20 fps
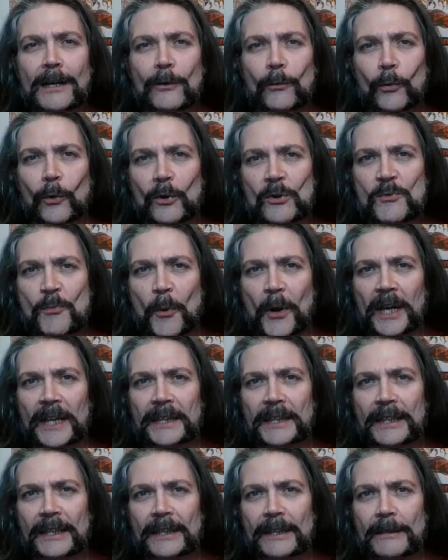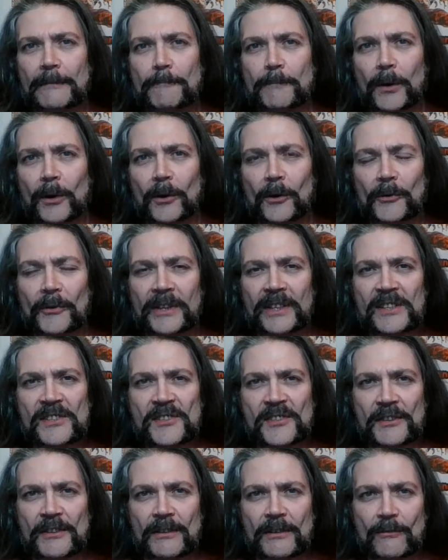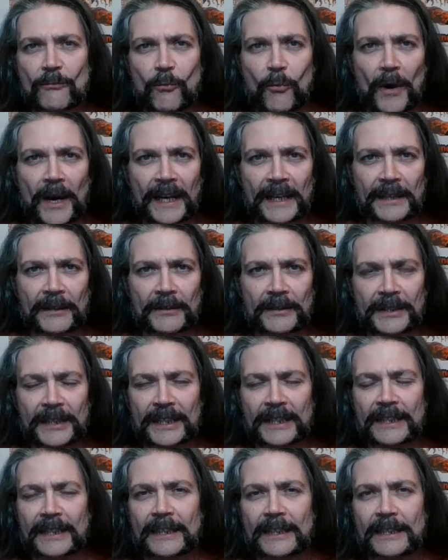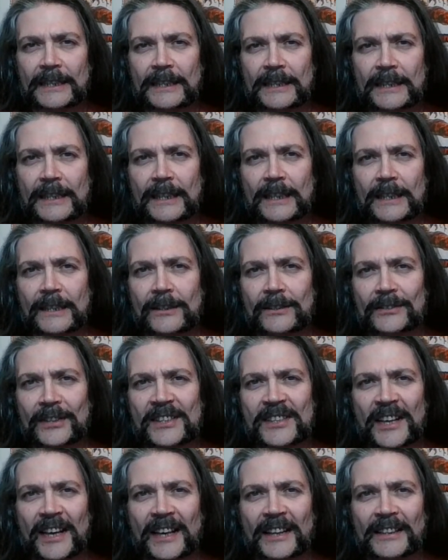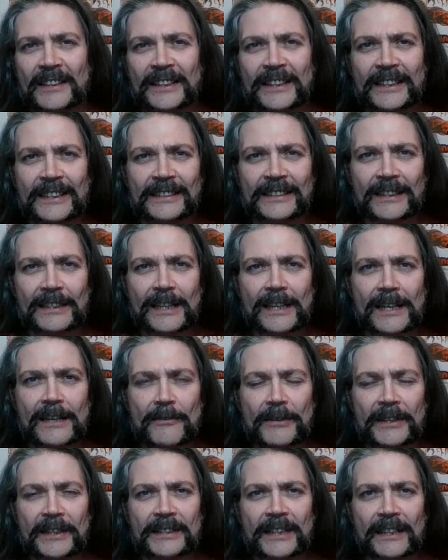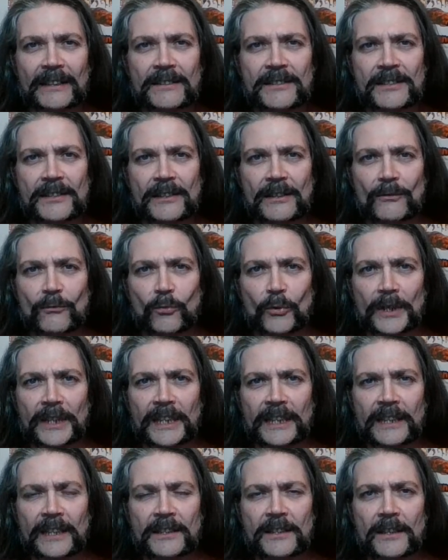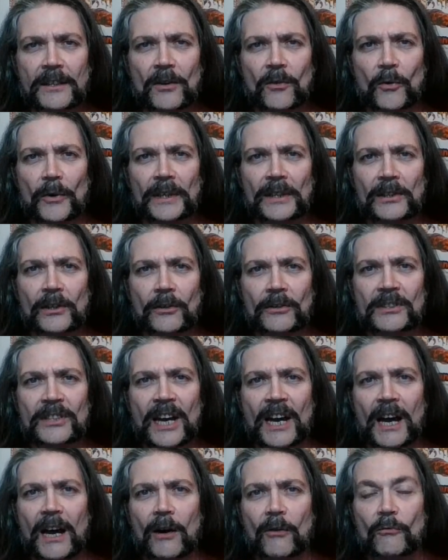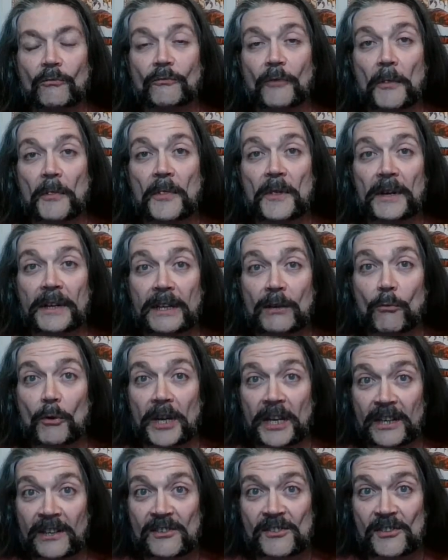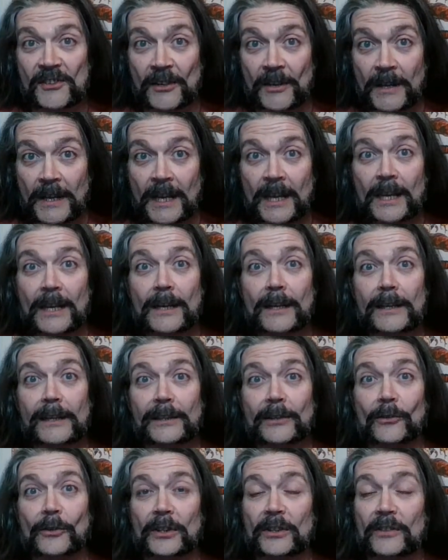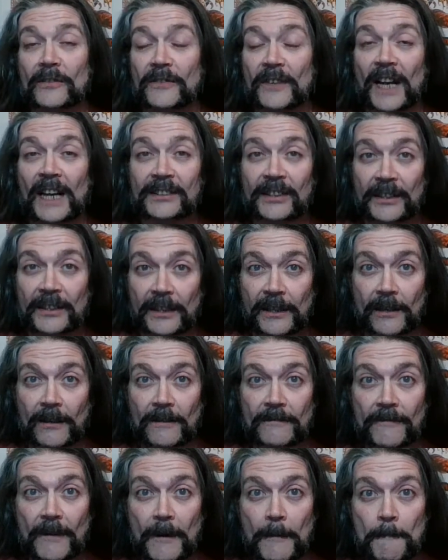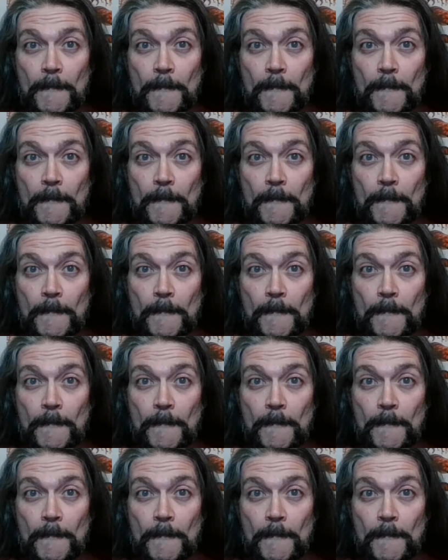was when Boris went on the telly declaring that we needed to go in lockdown for 3 weeks in order to flatten the curve.